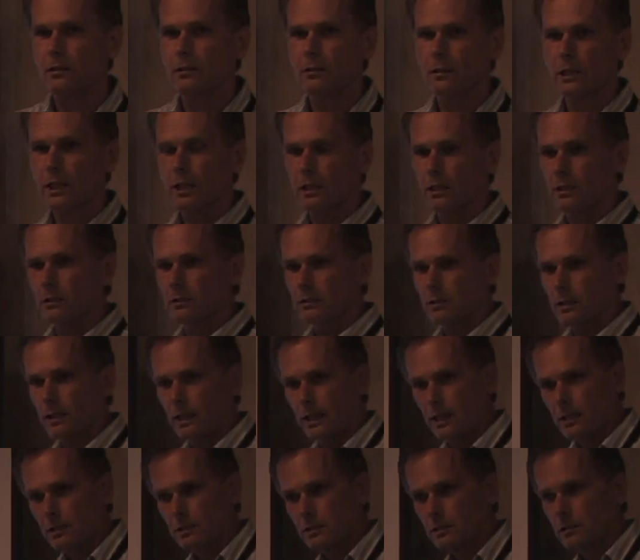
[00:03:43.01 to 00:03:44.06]
in
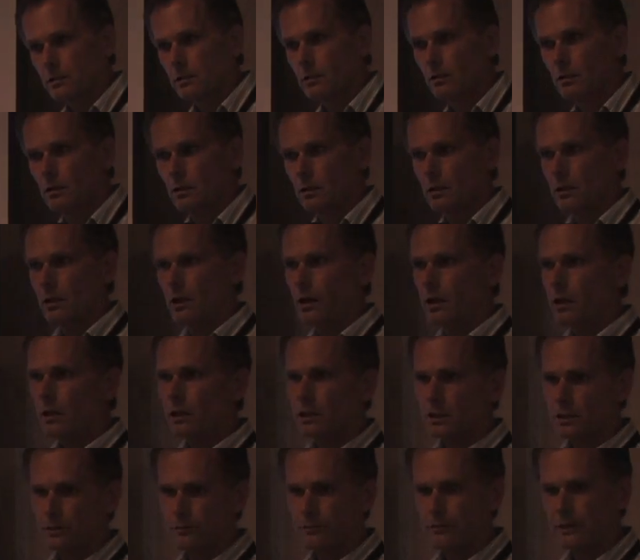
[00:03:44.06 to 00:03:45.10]
its
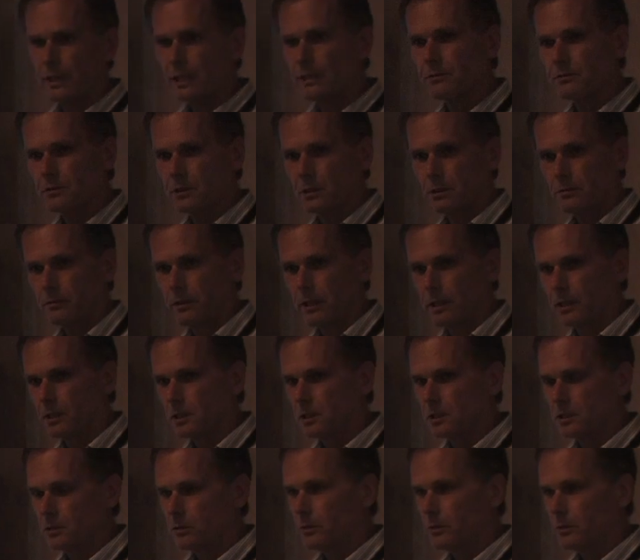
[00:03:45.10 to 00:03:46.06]
large frequency range,